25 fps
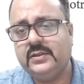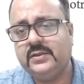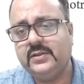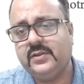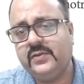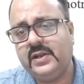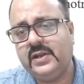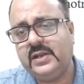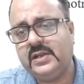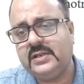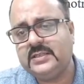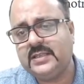The
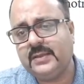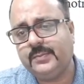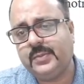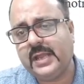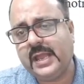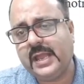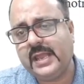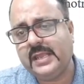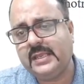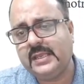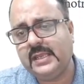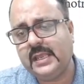reed is
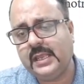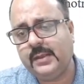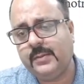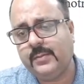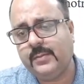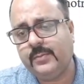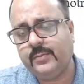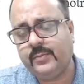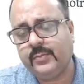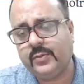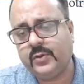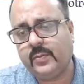applying a
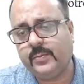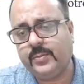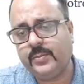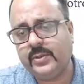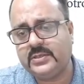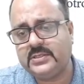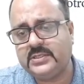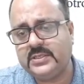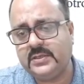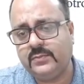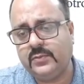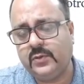
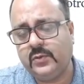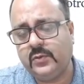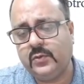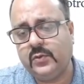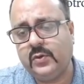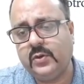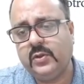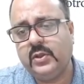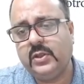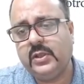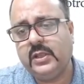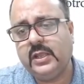compressive
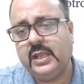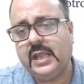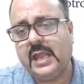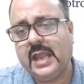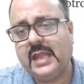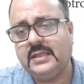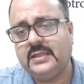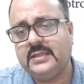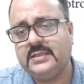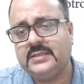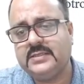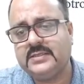load,
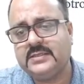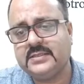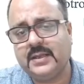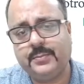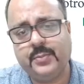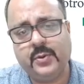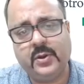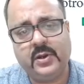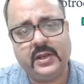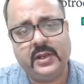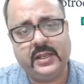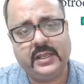and this is
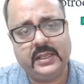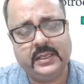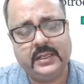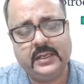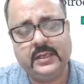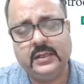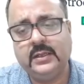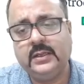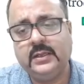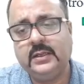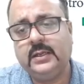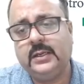coupled
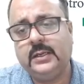here.